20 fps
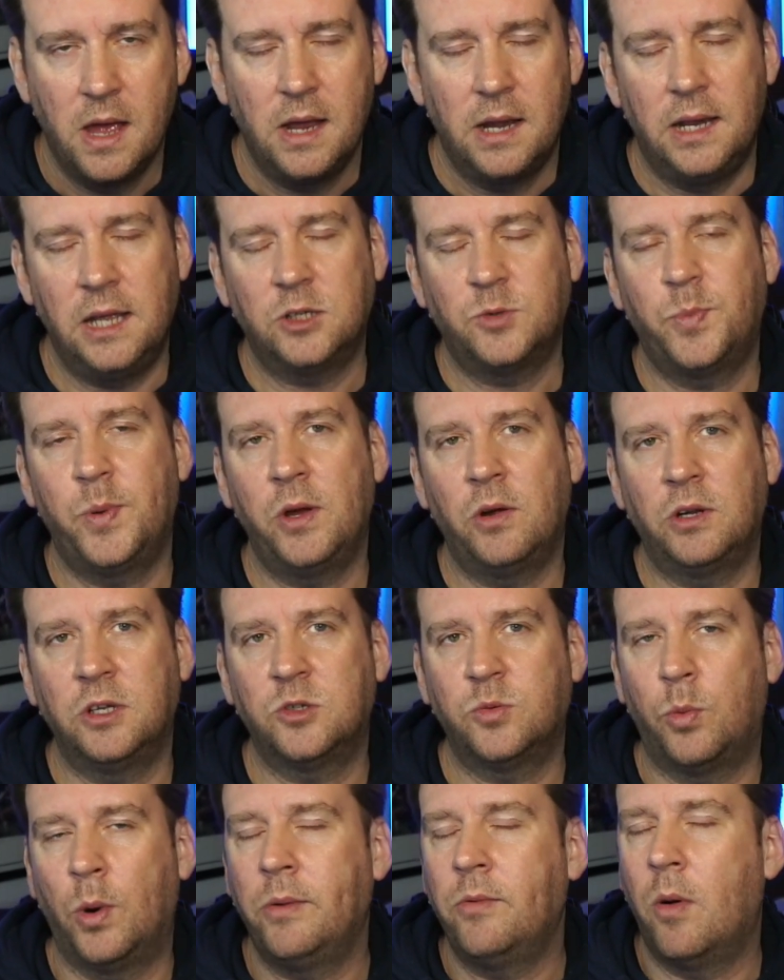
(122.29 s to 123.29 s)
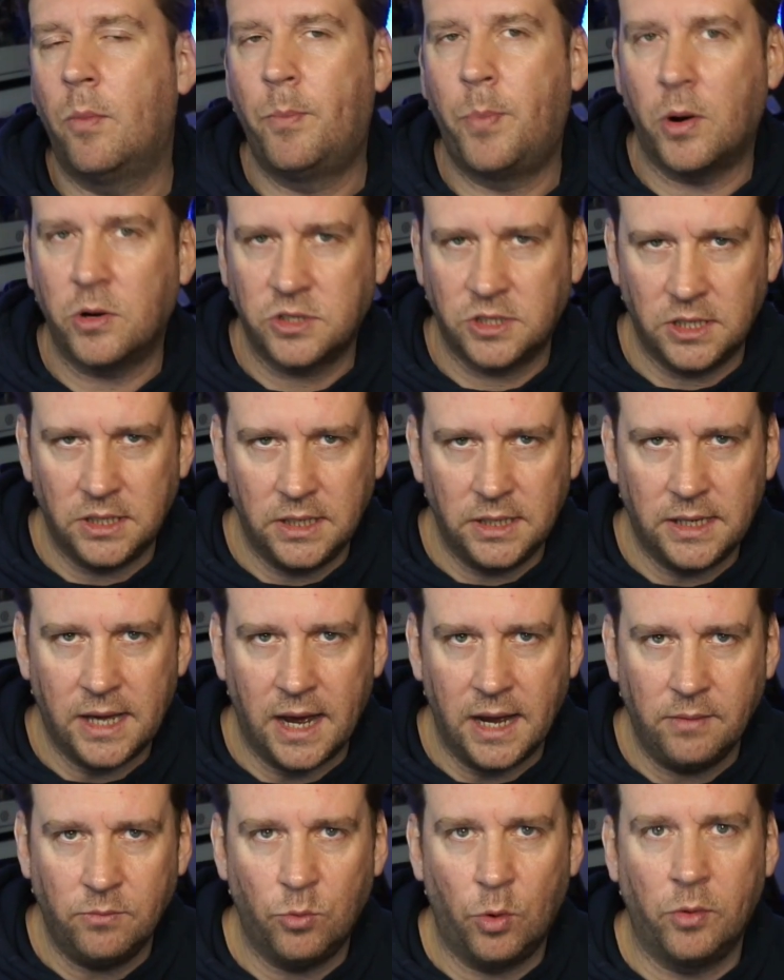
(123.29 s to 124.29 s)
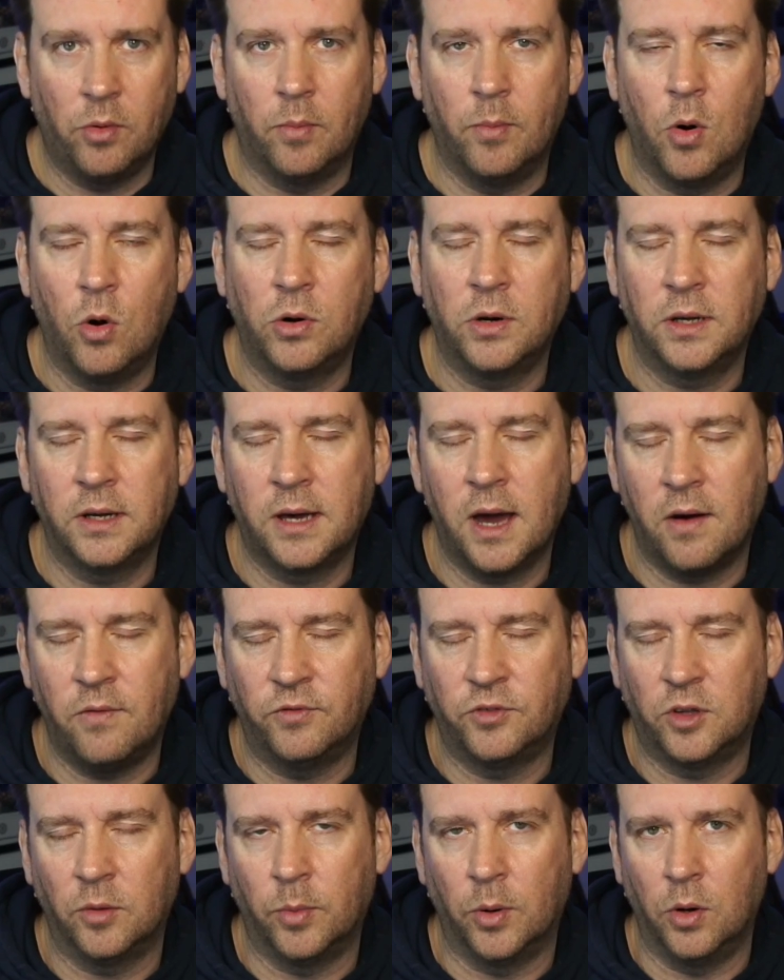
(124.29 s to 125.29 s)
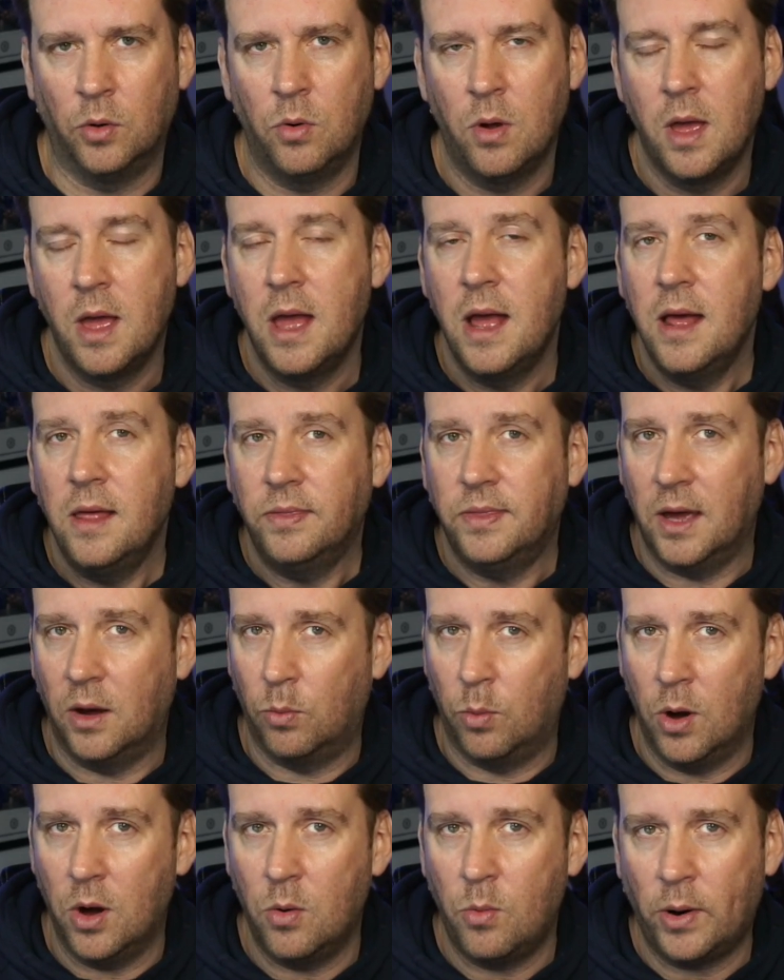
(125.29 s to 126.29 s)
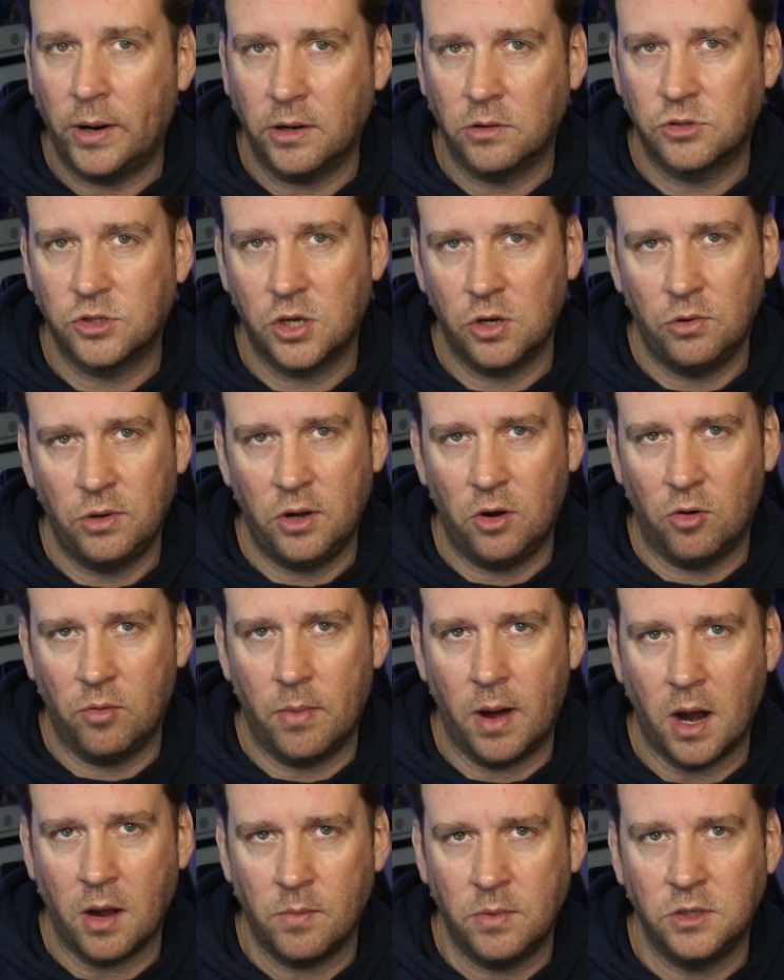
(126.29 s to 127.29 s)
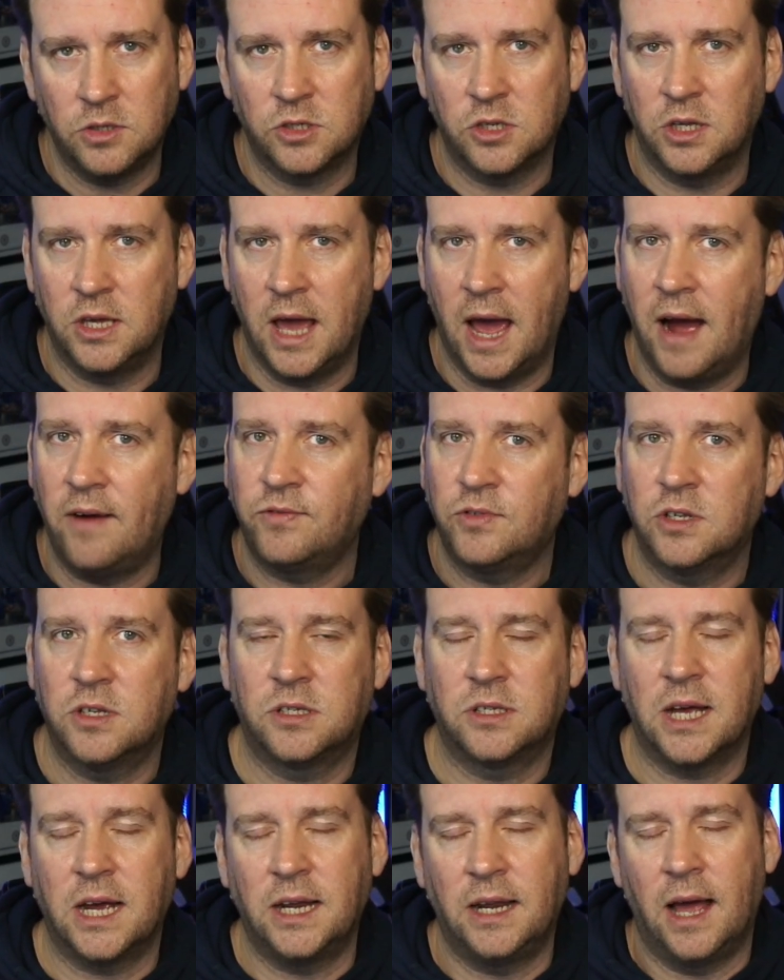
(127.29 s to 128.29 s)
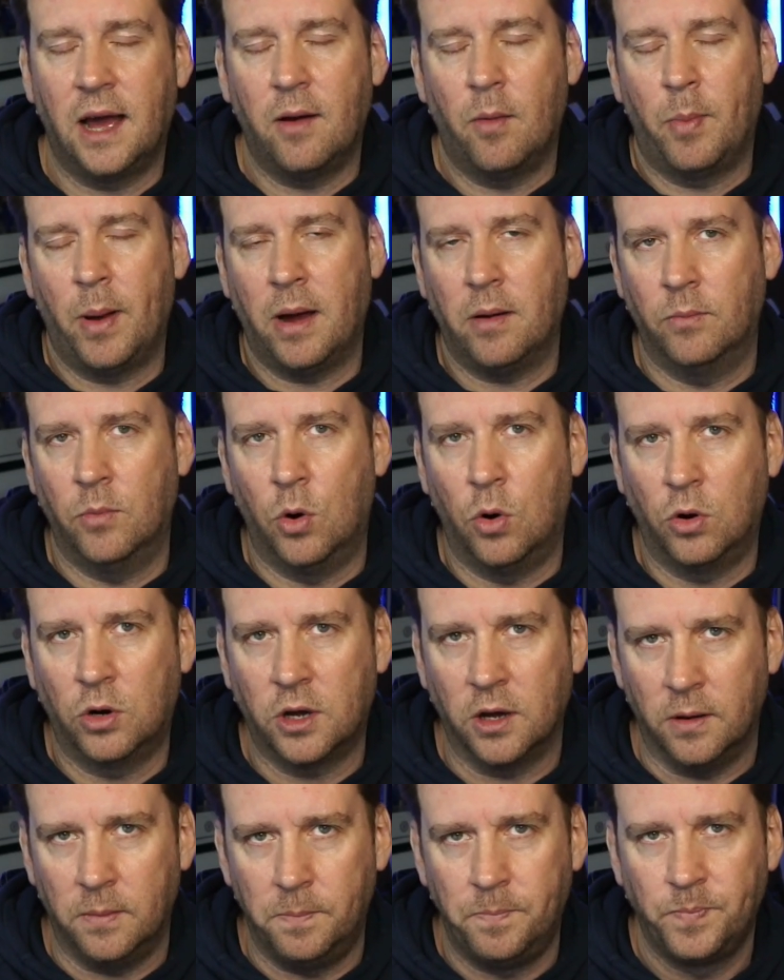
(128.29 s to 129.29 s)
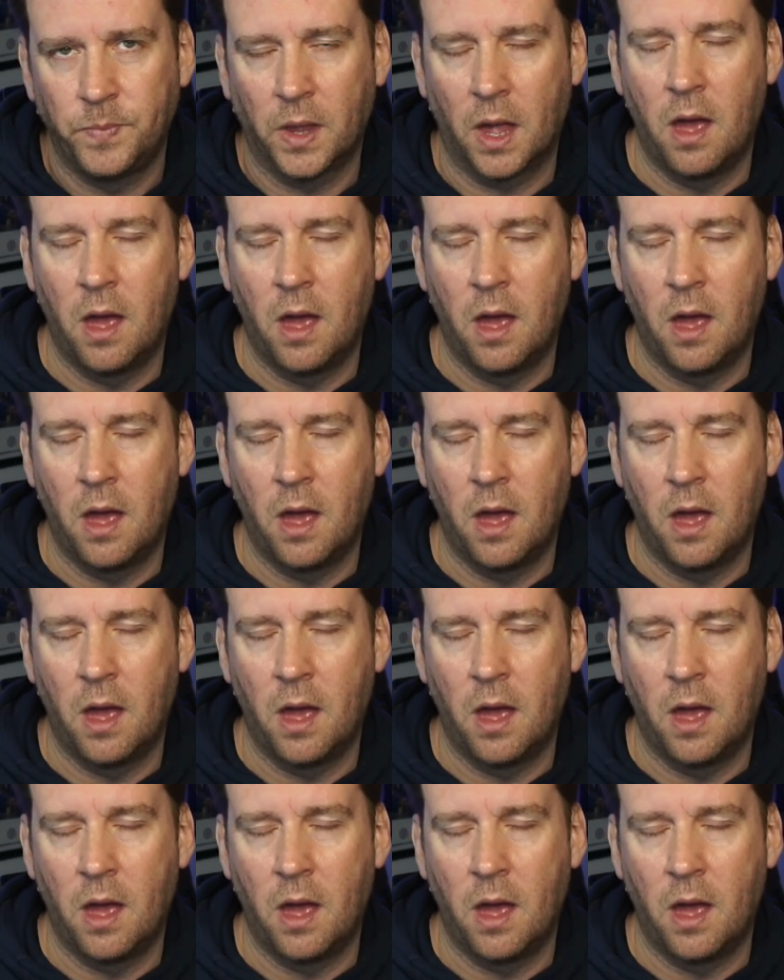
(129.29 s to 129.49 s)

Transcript: Let's be honest, we were bossing the game. We were more than comfortable. There were one or two little moments, and you have to say that about Morecambe.